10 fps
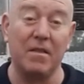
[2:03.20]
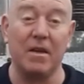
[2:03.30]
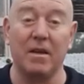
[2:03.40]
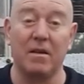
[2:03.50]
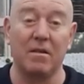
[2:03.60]
in
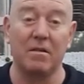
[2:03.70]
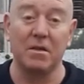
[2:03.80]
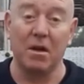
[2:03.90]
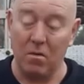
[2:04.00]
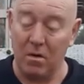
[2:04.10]
there,
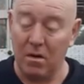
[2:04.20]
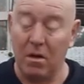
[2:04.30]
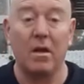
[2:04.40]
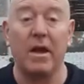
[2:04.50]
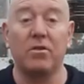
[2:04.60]
so
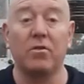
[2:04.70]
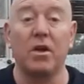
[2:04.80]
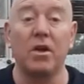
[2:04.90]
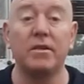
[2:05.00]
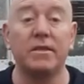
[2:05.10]
it
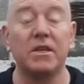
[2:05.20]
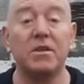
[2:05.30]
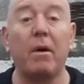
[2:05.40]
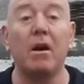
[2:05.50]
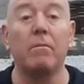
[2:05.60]
doesn't hurt to
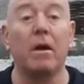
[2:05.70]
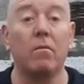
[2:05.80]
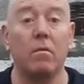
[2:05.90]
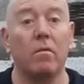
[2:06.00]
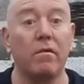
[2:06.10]
experiment
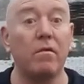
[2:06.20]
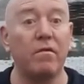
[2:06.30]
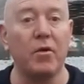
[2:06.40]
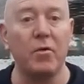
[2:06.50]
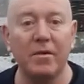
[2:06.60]
with a
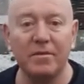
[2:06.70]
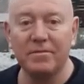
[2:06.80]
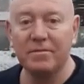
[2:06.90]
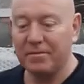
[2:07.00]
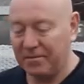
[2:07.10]
few.
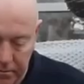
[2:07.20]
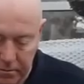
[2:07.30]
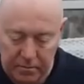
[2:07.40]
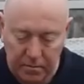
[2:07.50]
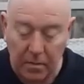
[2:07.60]

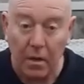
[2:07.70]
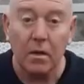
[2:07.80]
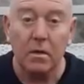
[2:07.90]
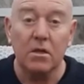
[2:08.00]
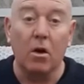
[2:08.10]

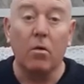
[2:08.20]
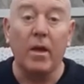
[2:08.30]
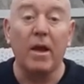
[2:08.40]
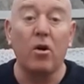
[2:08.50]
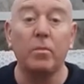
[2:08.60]
So we'll get a